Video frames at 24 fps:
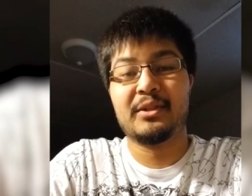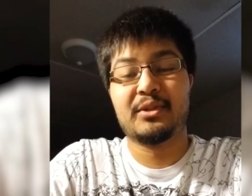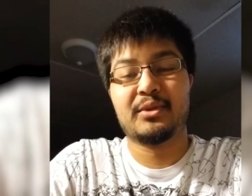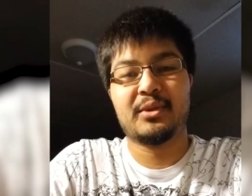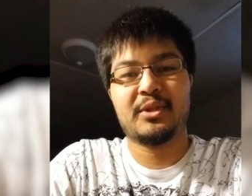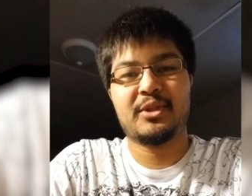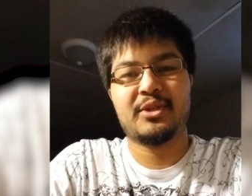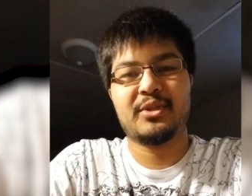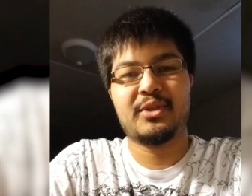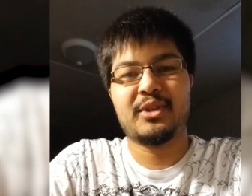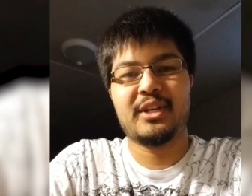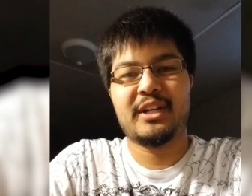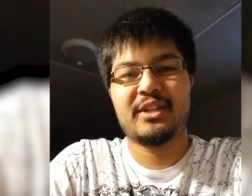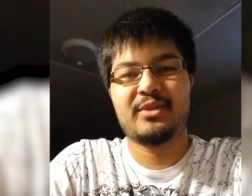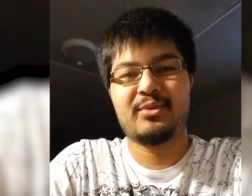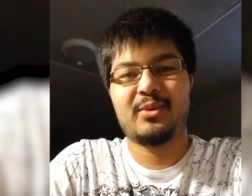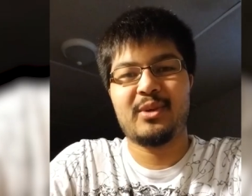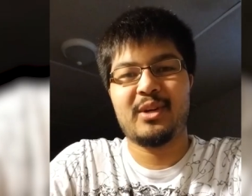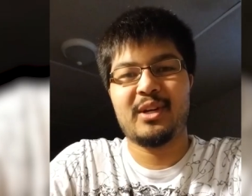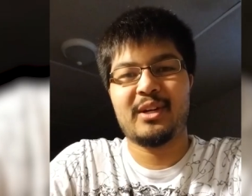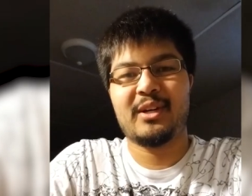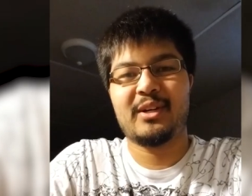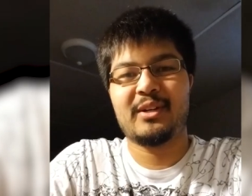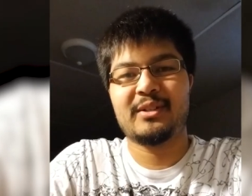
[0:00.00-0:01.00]
So, as you guys
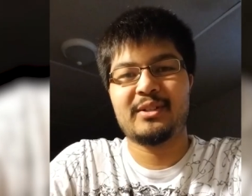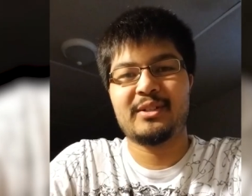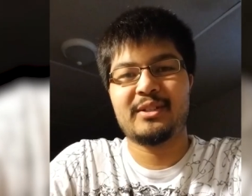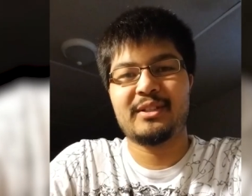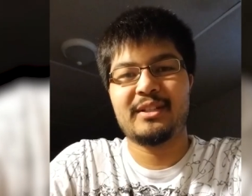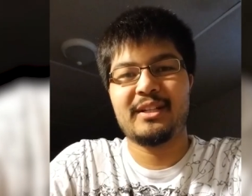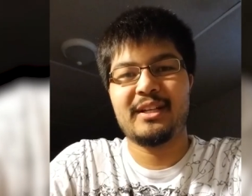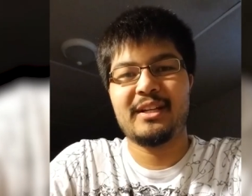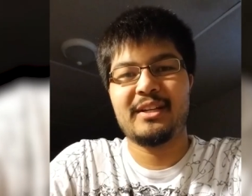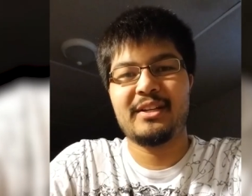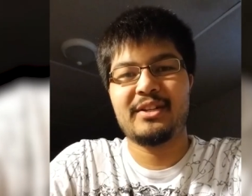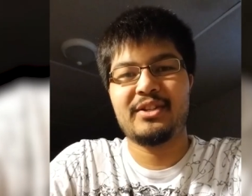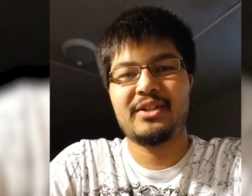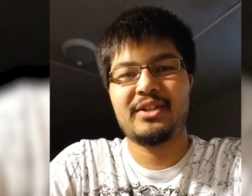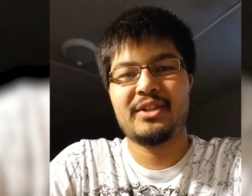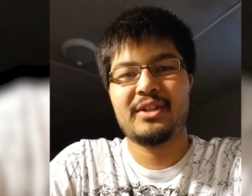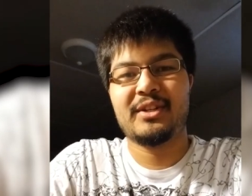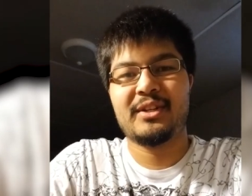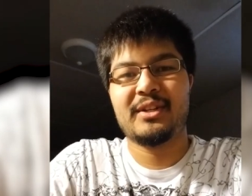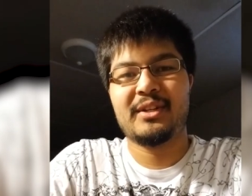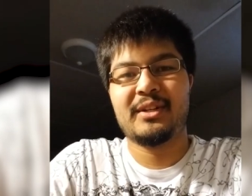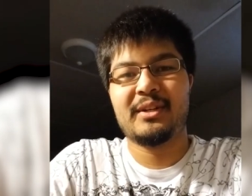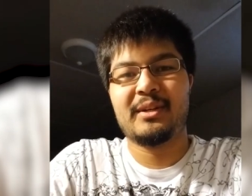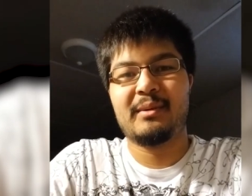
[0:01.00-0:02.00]
walk on stage,
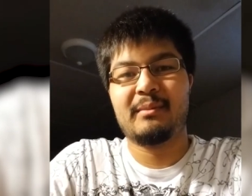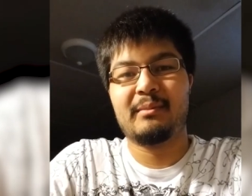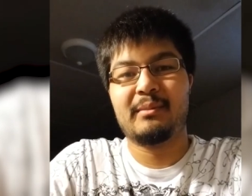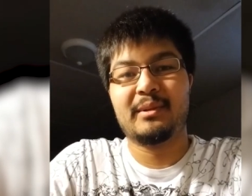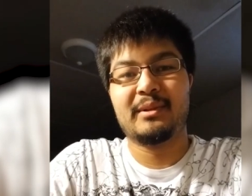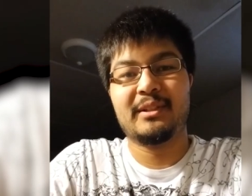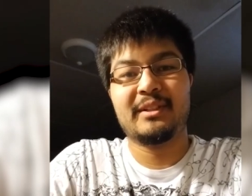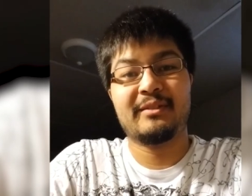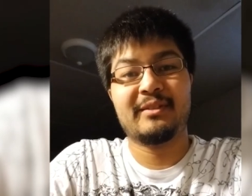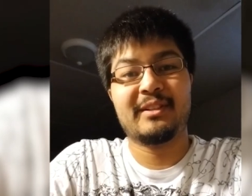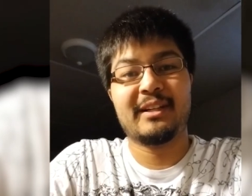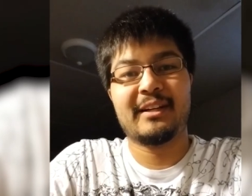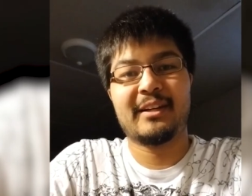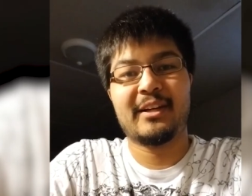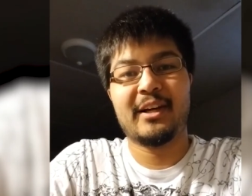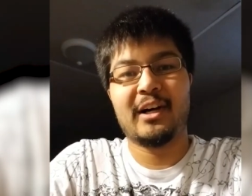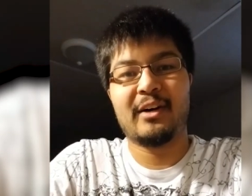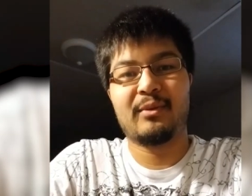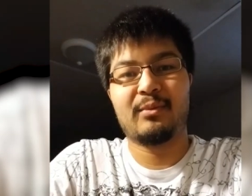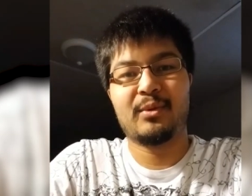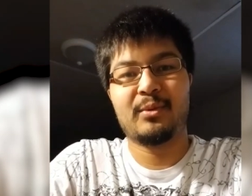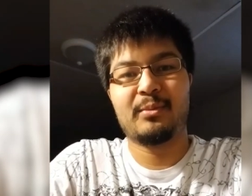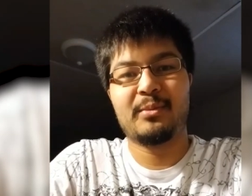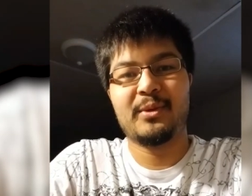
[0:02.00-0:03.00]
believe that
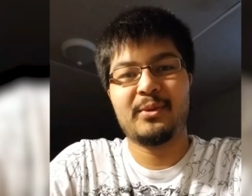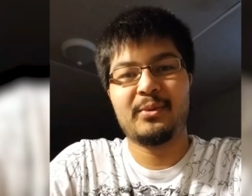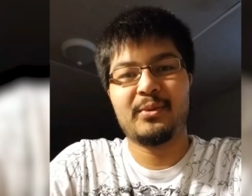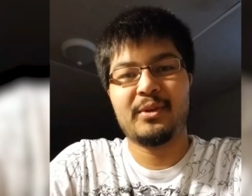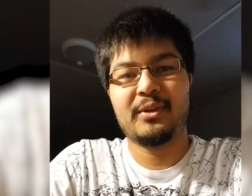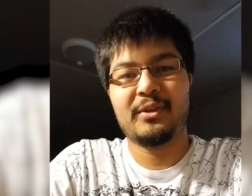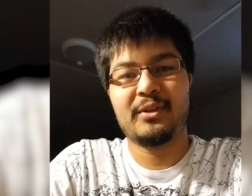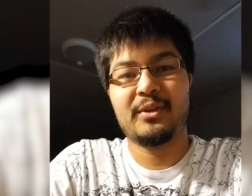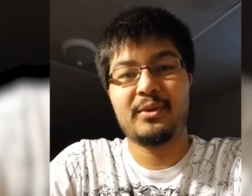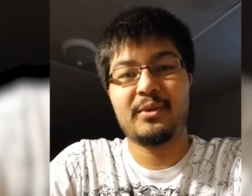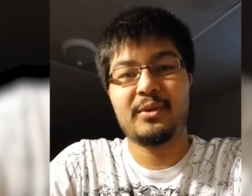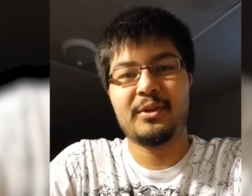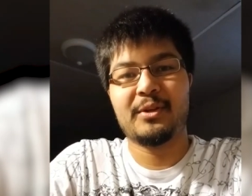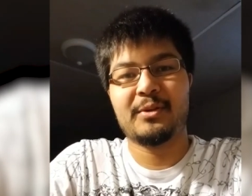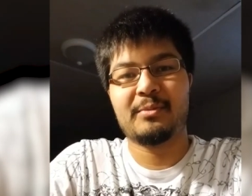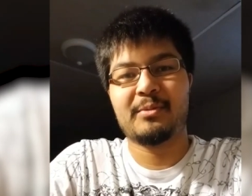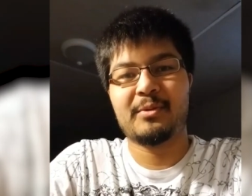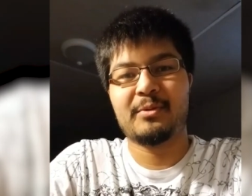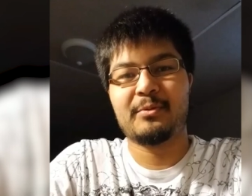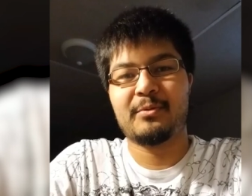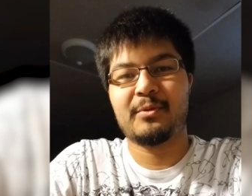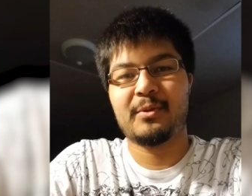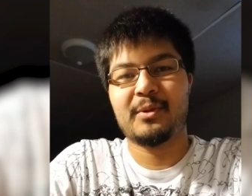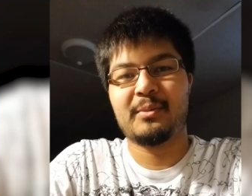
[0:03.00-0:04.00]
God will be with you in your
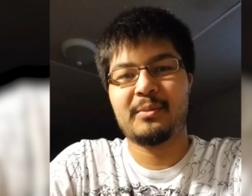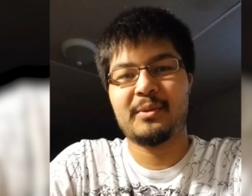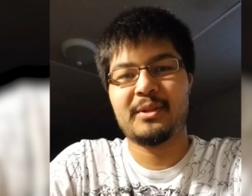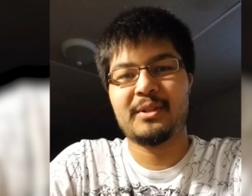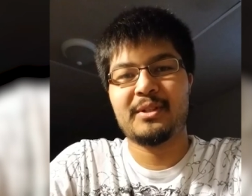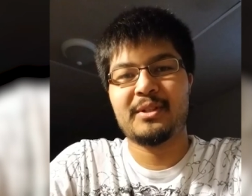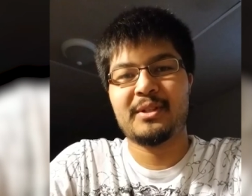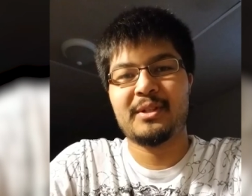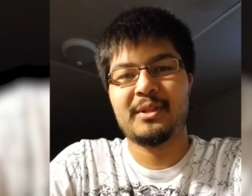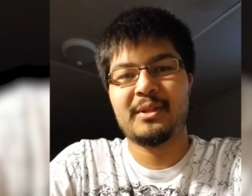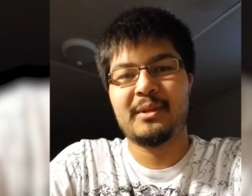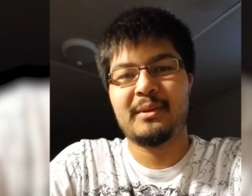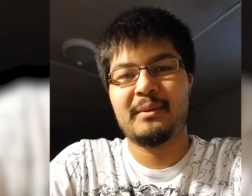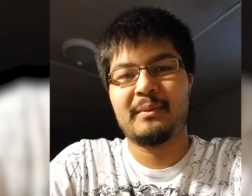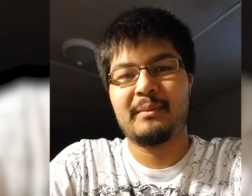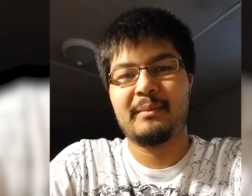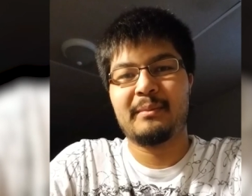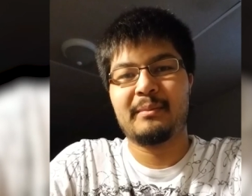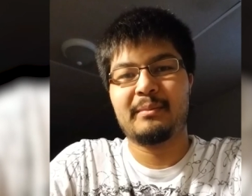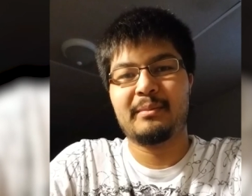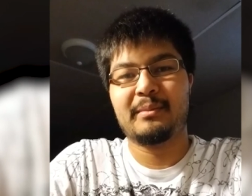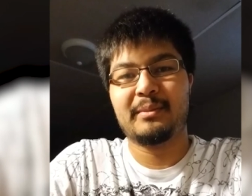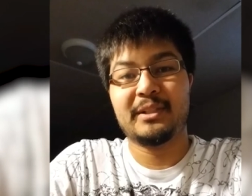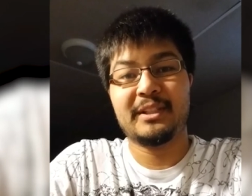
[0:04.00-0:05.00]
performance
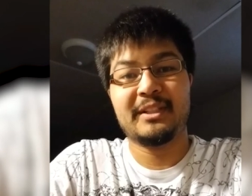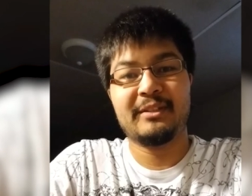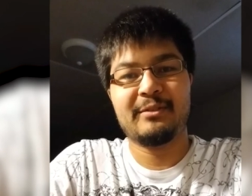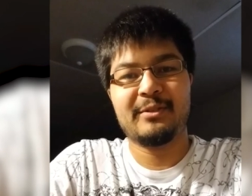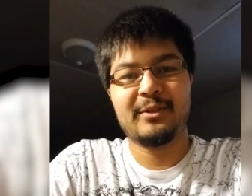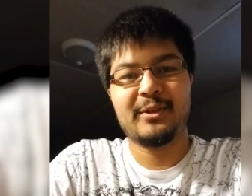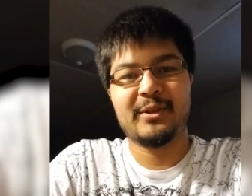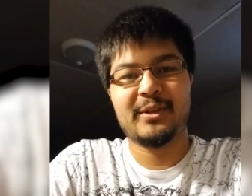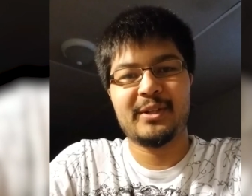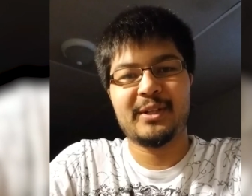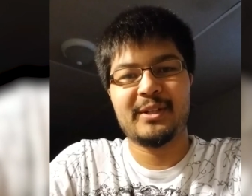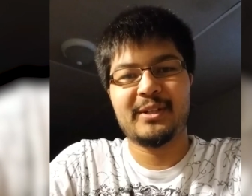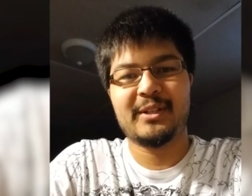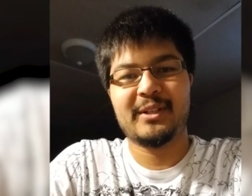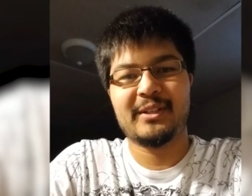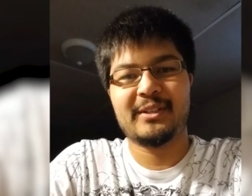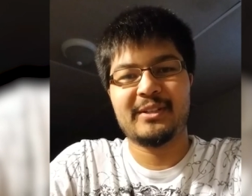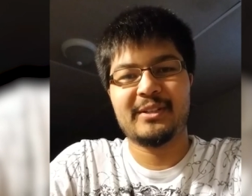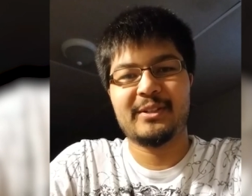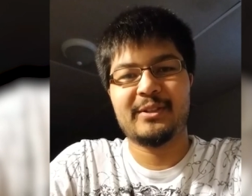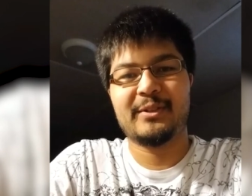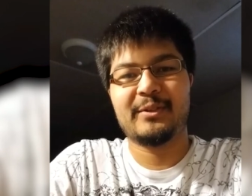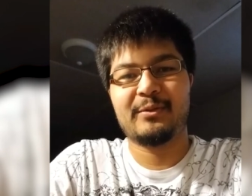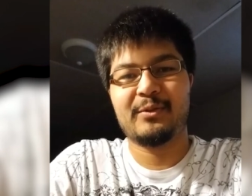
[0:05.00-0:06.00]
believe in your
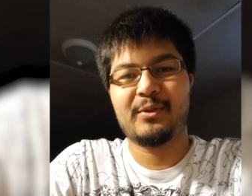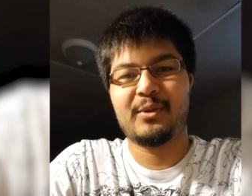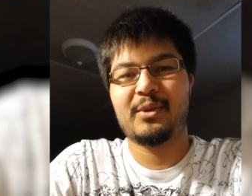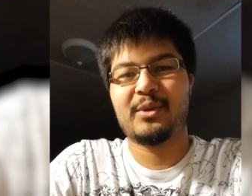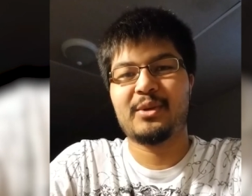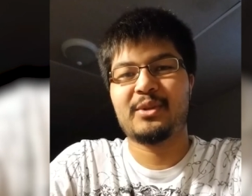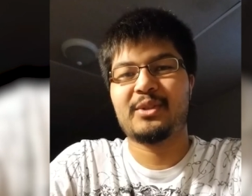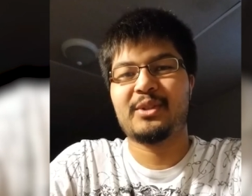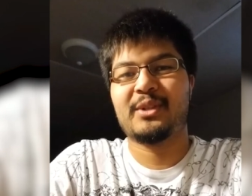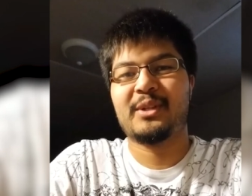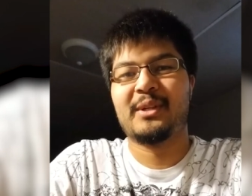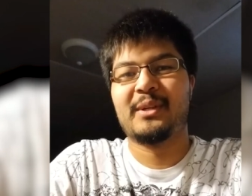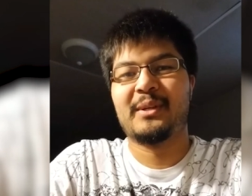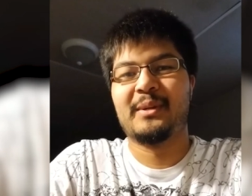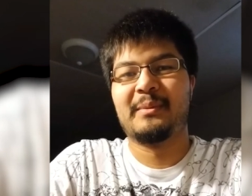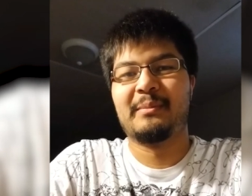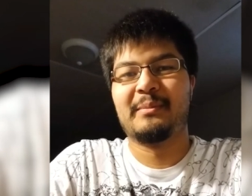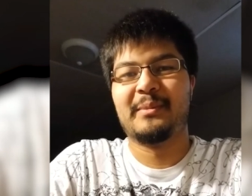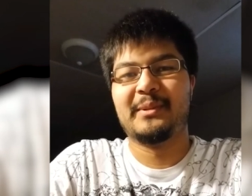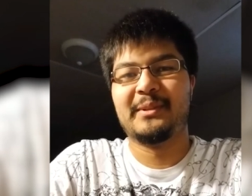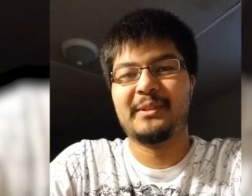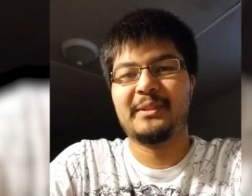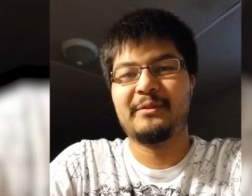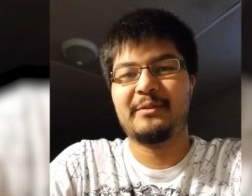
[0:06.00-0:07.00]
conductor, and of course,
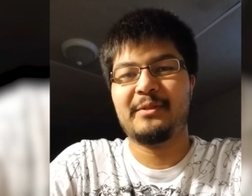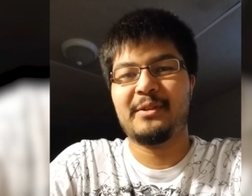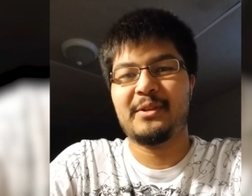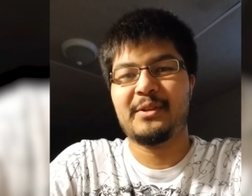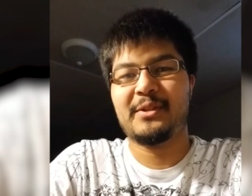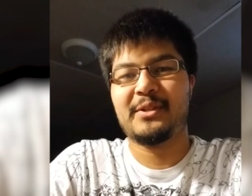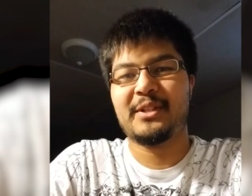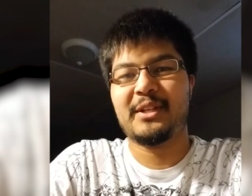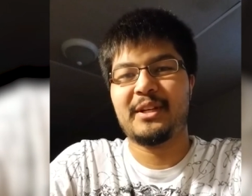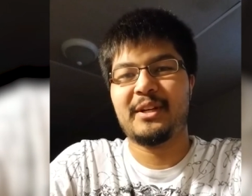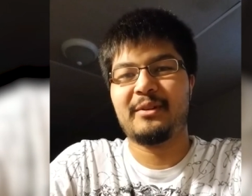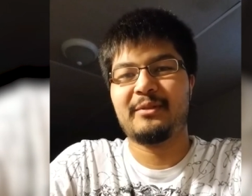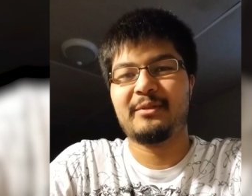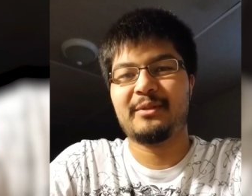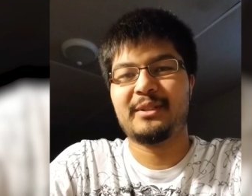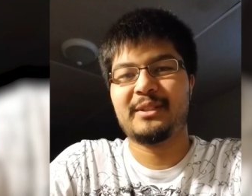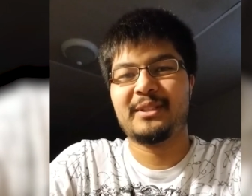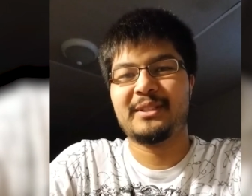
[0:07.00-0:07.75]
believe in yourselves.